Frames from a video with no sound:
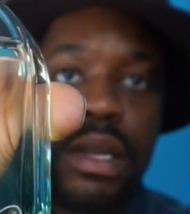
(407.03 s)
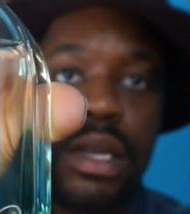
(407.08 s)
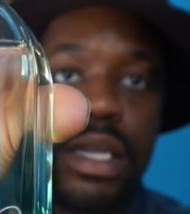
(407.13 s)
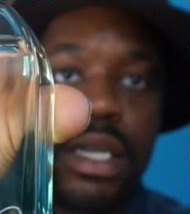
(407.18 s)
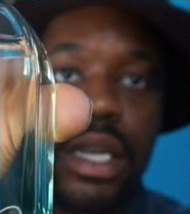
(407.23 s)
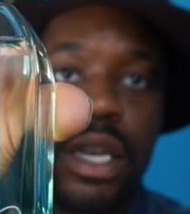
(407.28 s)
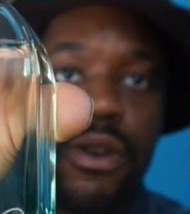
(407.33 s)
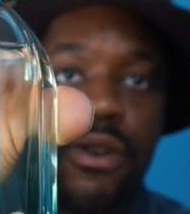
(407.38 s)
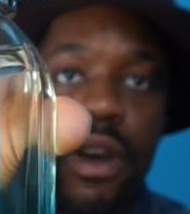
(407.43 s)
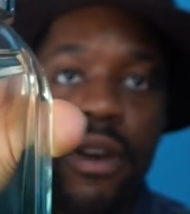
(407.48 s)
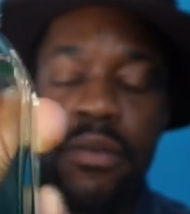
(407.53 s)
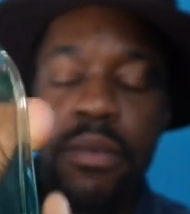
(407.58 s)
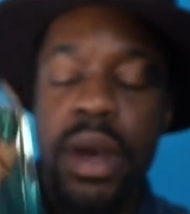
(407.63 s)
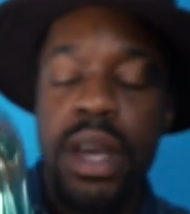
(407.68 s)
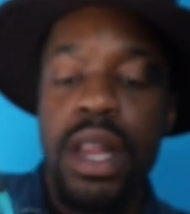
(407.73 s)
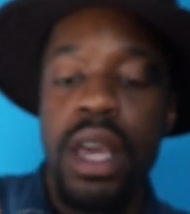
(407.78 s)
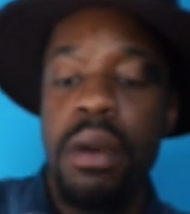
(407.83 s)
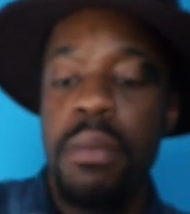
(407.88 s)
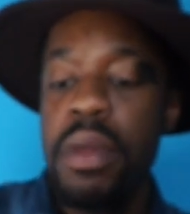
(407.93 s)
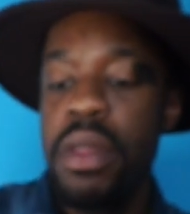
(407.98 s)
She engraved
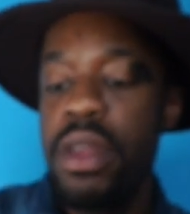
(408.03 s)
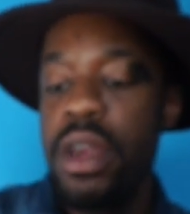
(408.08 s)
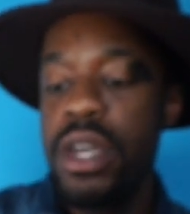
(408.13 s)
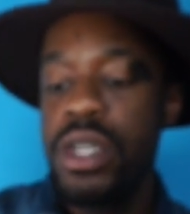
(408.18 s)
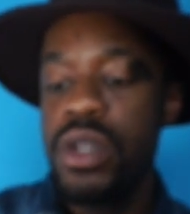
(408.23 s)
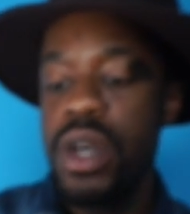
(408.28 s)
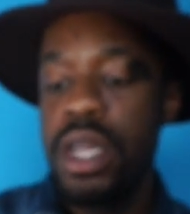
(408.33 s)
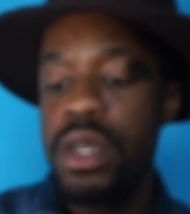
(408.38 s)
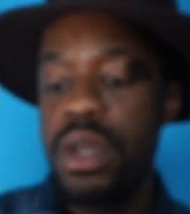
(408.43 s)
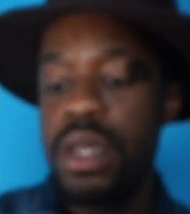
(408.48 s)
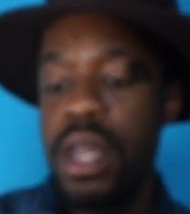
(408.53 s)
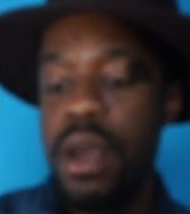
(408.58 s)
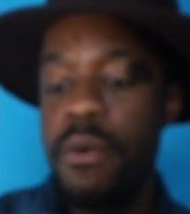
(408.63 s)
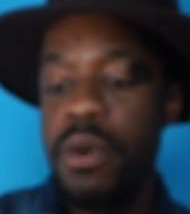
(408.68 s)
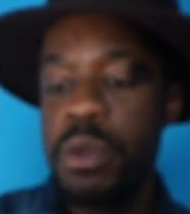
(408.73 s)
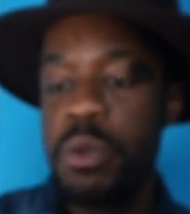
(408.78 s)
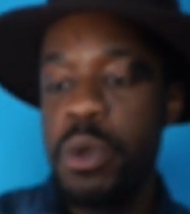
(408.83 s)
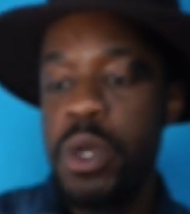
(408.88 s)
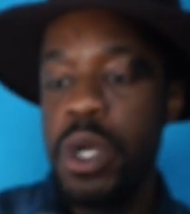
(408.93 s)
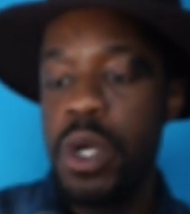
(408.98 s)
my name in there, so I thought that
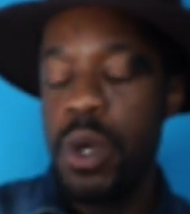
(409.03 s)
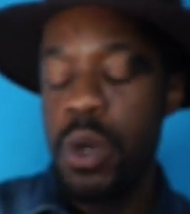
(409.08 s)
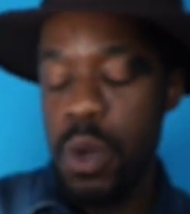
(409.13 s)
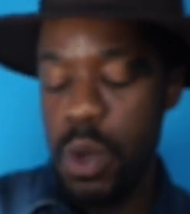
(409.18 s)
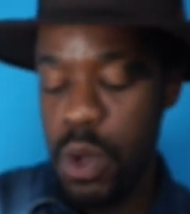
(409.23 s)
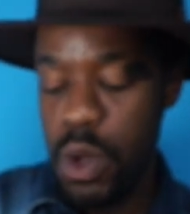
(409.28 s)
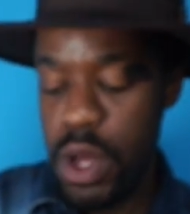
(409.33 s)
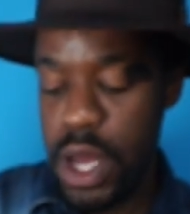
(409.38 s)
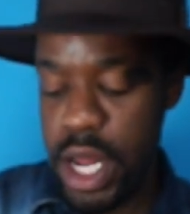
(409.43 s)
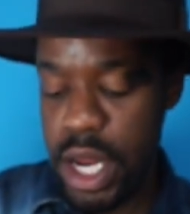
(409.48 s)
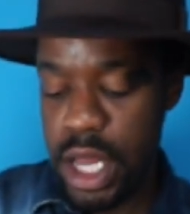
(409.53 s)
was pretty cool.